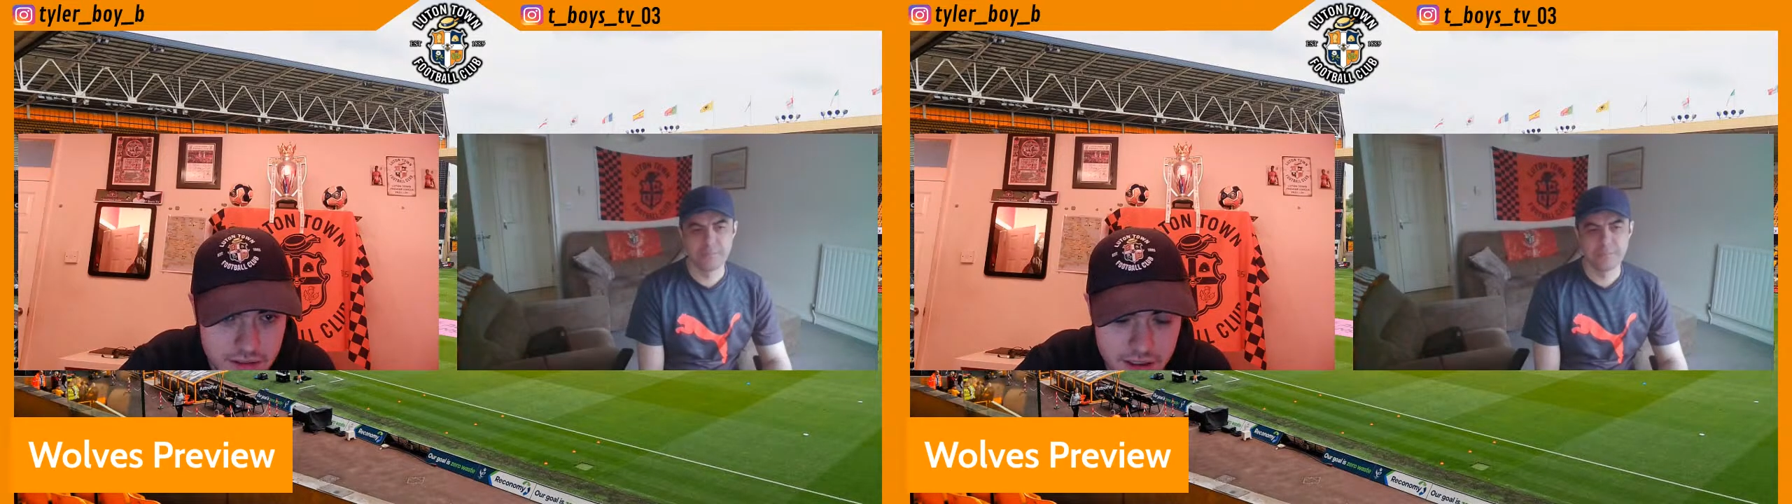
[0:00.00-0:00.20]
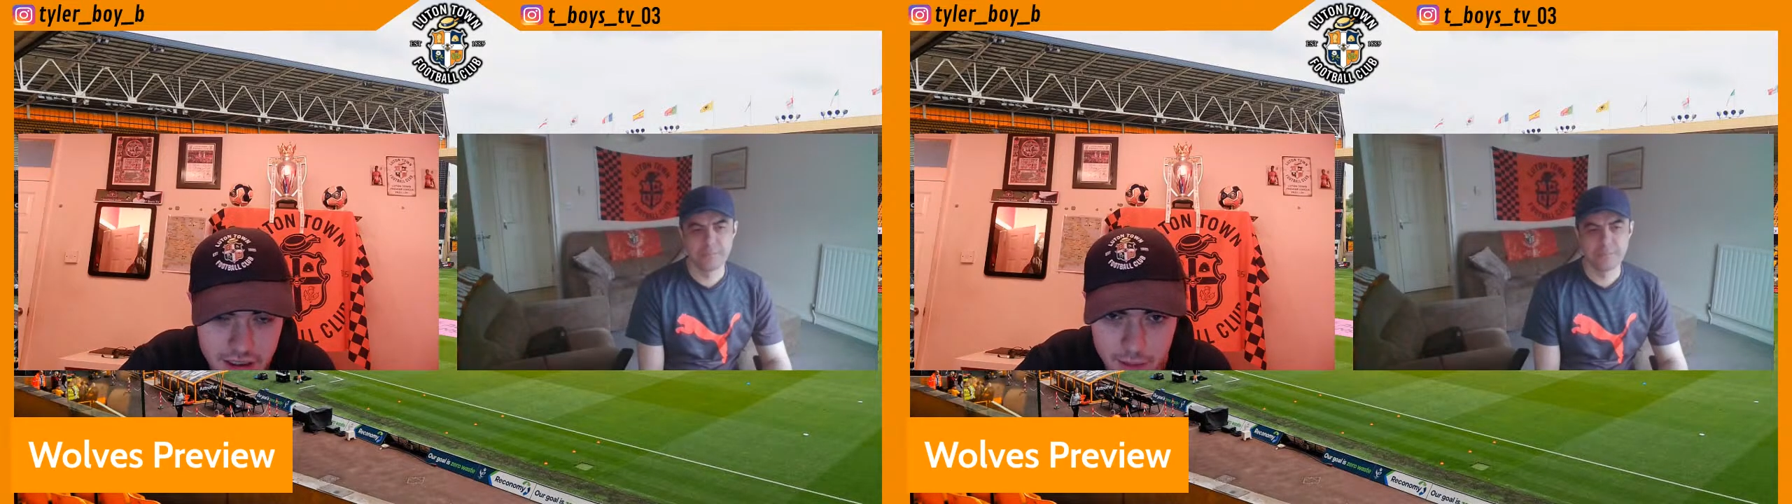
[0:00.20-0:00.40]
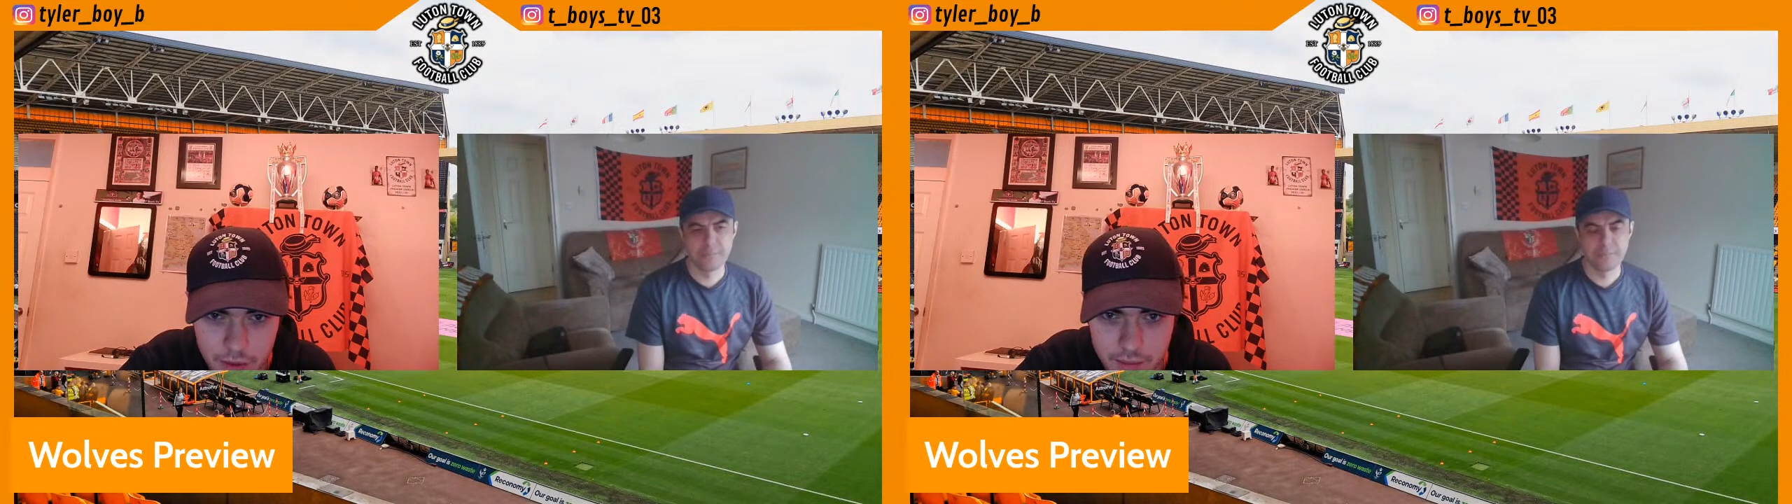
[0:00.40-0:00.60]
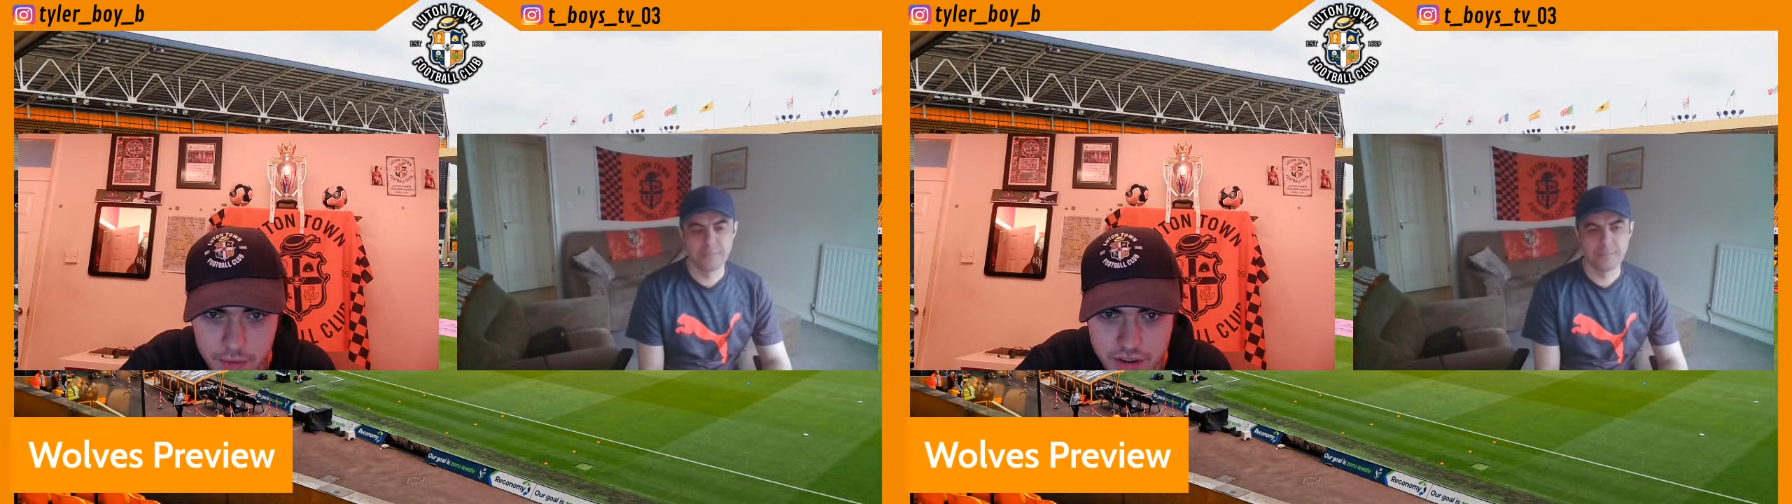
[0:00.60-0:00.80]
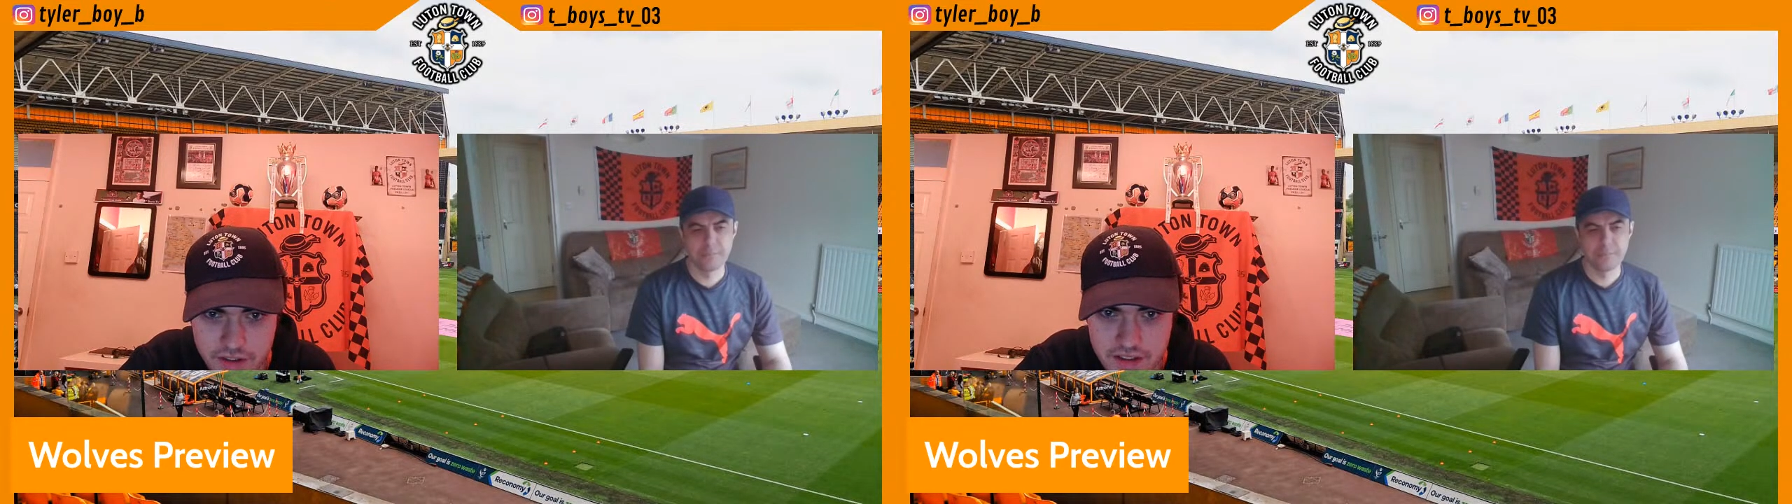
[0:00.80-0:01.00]
one,
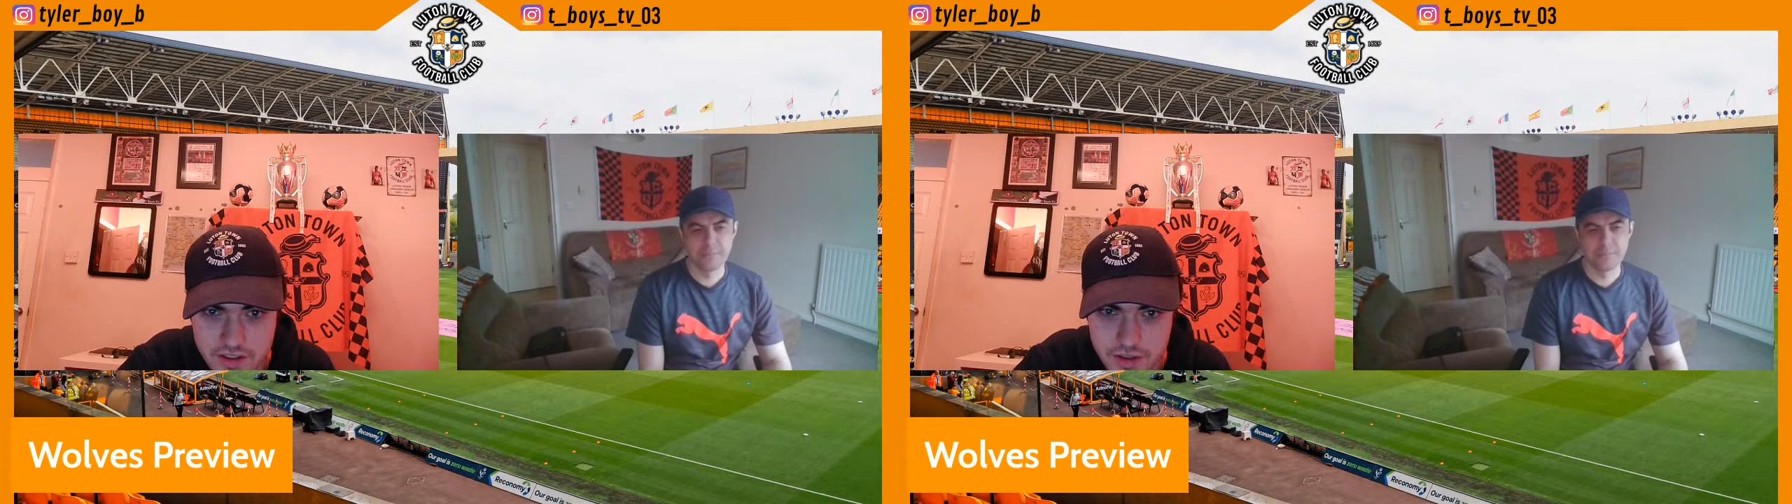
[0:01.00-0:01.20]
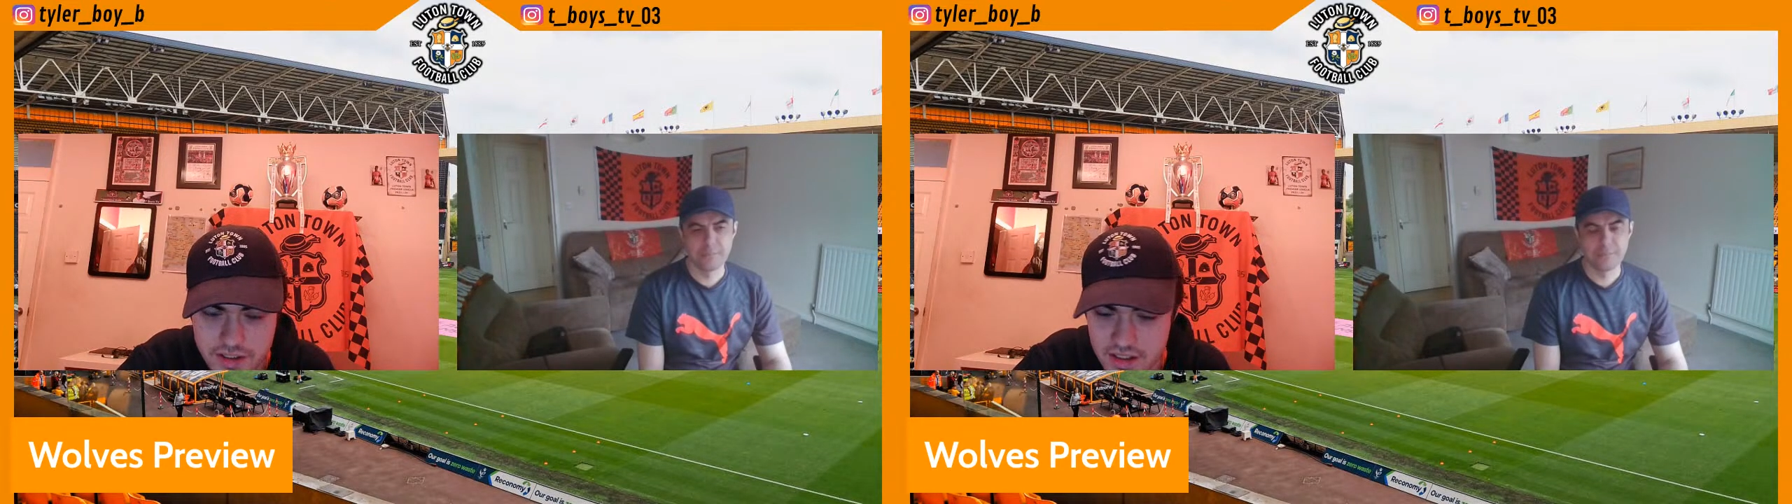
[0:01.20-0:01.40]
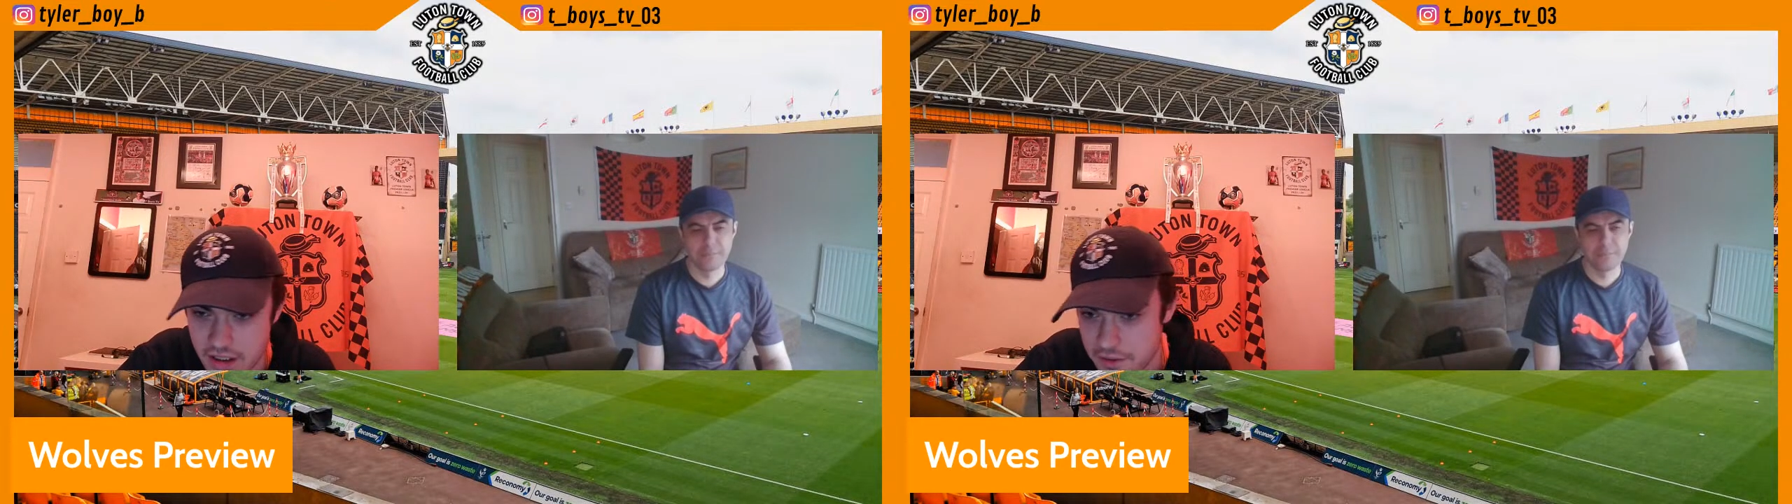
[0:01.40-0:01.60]
which is interesting.